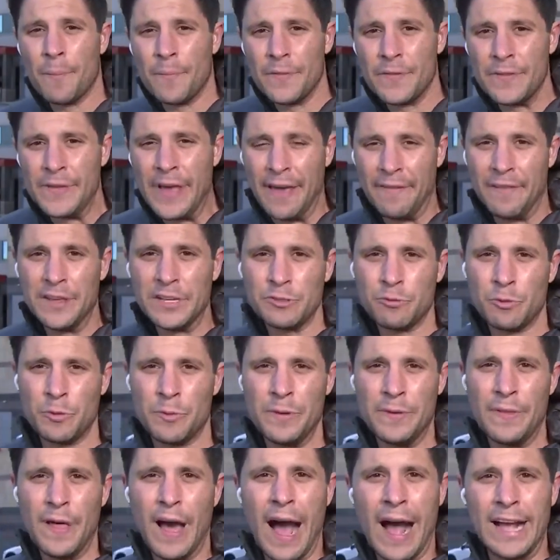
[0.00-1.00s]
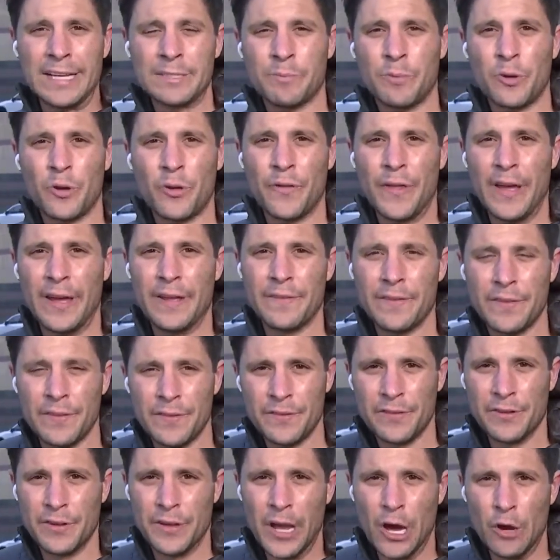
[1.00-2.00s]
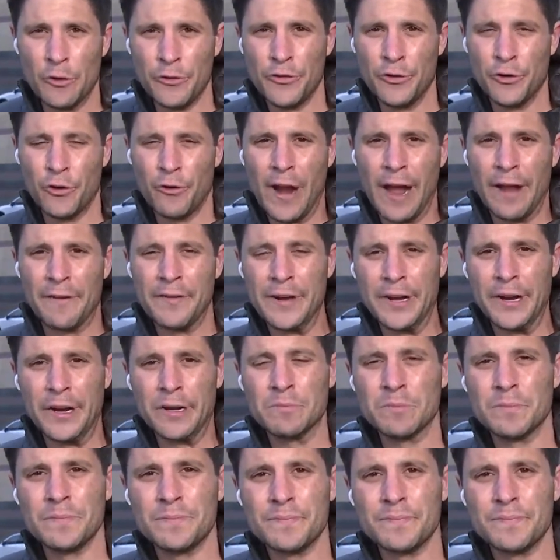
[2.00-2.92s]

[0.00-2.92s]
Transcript: yeah, this would be the hospital to go to around here.